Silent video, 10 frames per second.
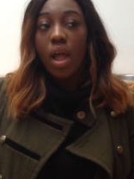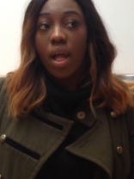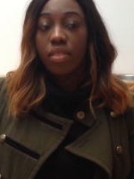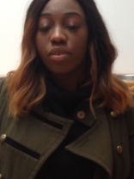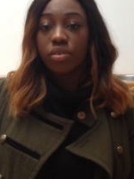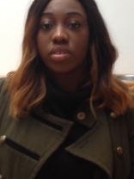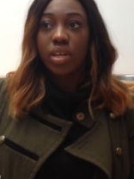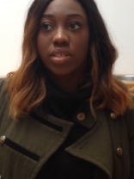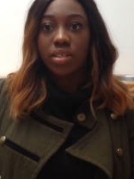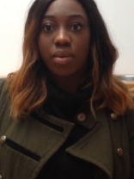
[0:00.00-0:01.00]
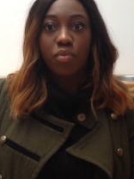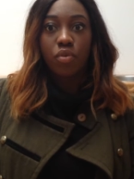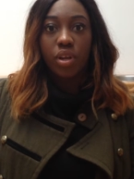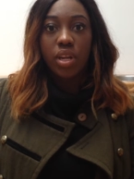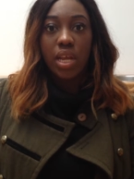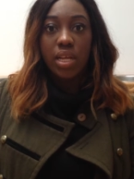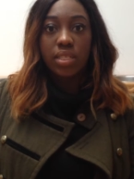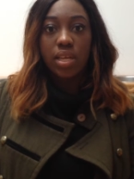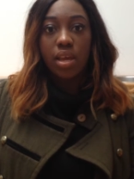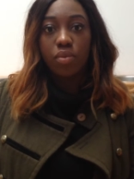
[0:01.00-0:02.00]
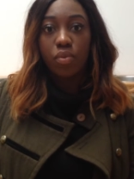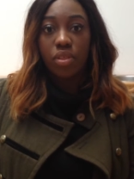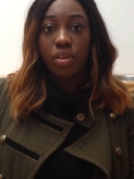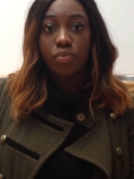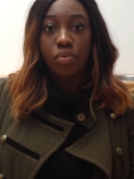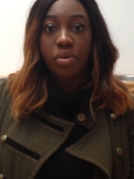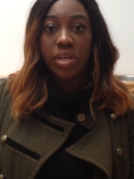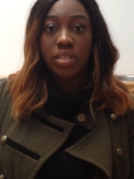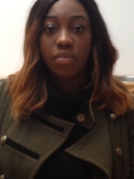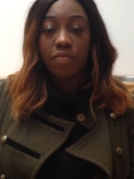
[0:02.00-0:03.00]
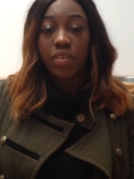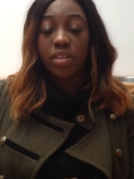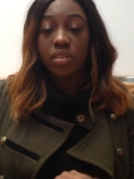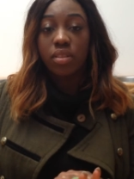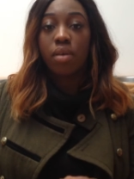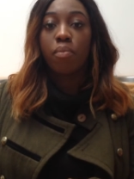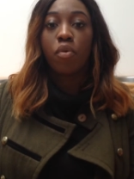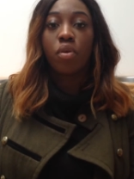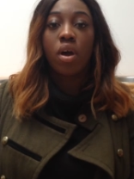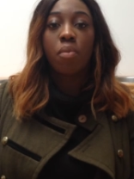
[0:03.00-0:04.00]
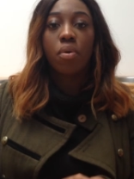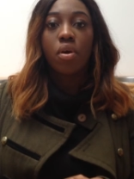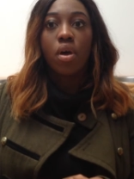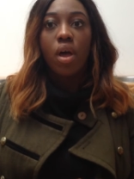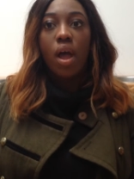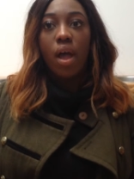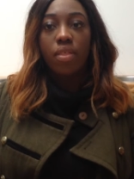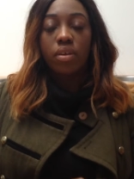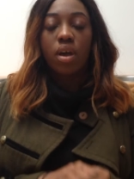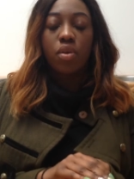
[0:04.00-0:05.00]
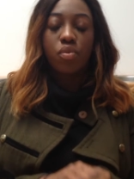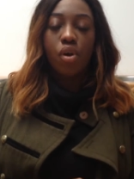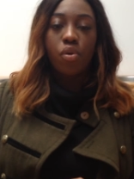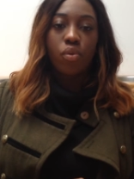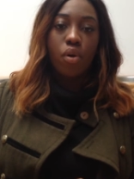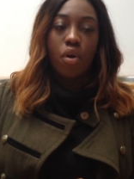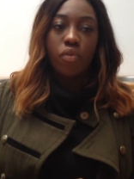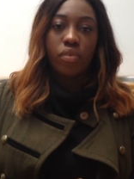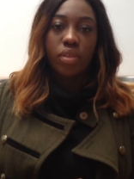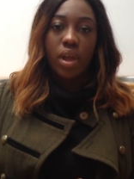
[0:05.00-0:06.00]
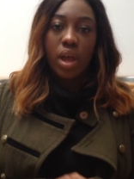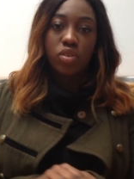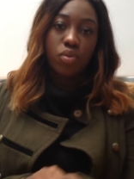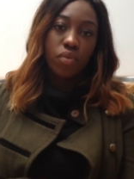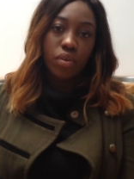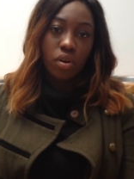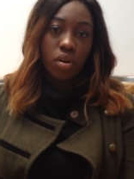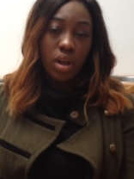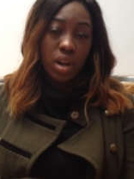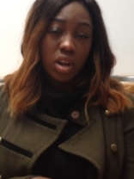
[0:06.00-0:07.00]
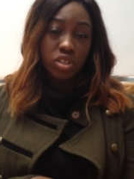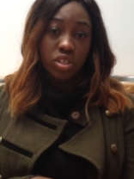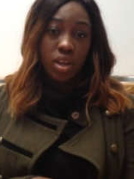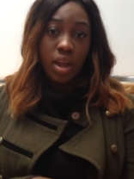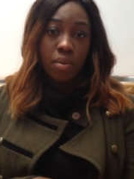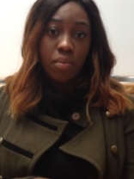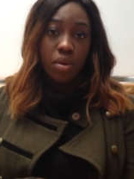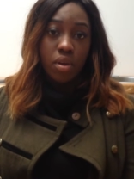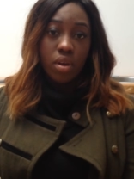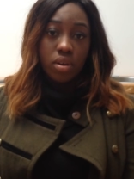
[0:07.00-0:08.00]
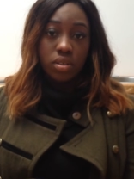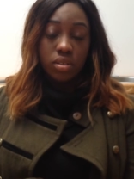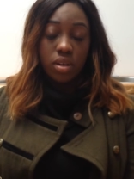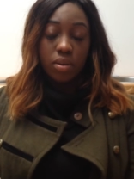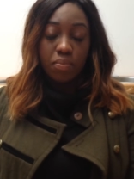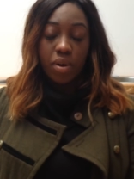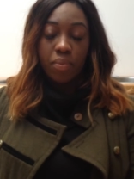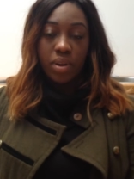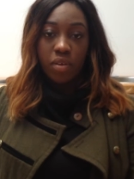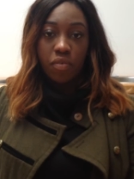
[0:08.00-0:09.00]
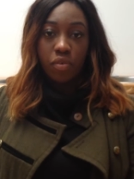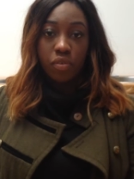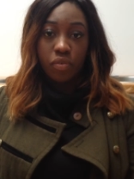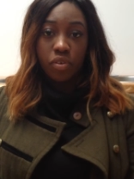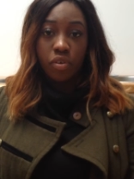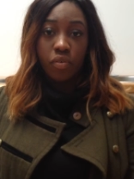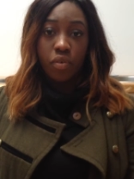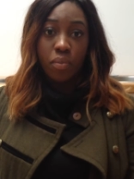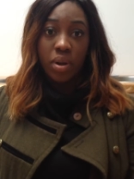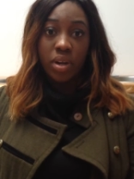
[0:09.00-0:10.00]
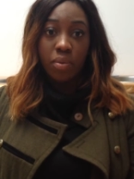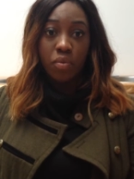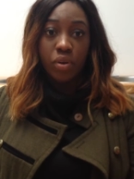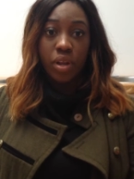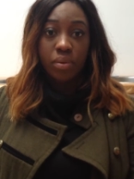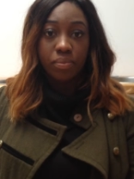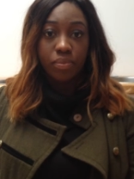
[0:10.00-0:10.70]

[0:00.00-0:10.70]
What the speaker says: And then on Saturday morning, he's in with his boys fixing them all up. And then I will go over there at 12 o'clock at lunchtime to start prepping it for the photographer on Monday morning.